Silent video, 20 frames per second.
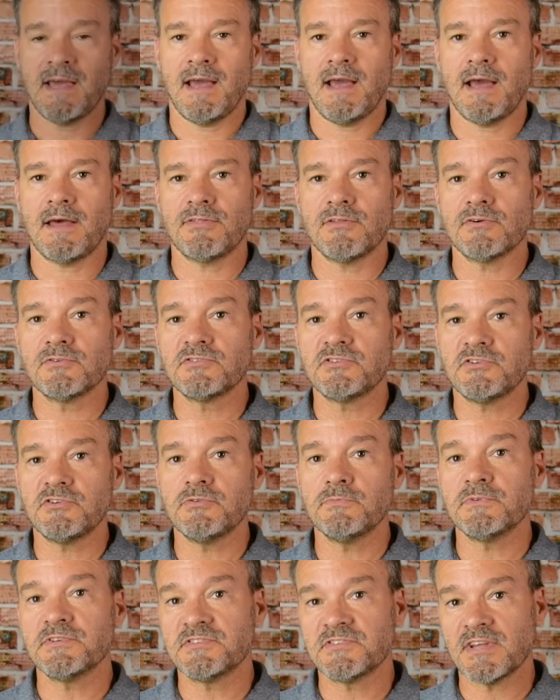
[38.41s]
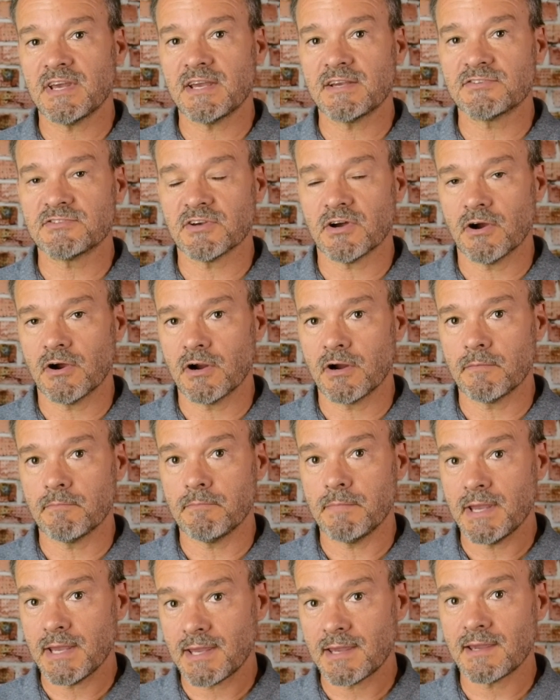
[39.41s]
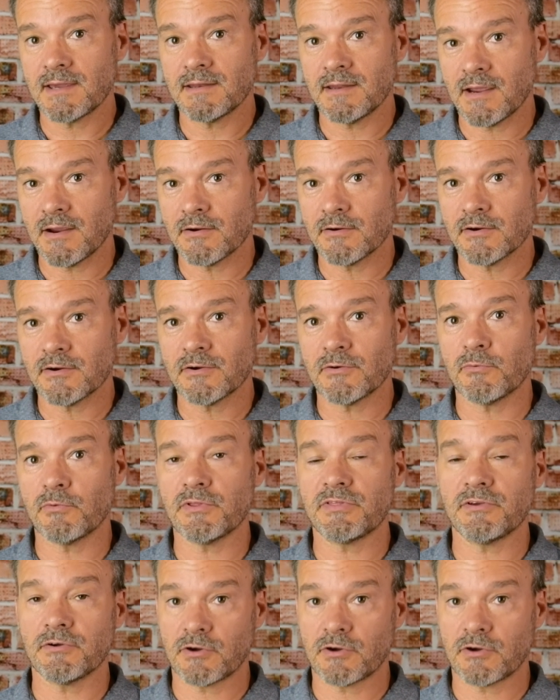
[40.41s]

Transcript: And those 2 mistakes are making an error with your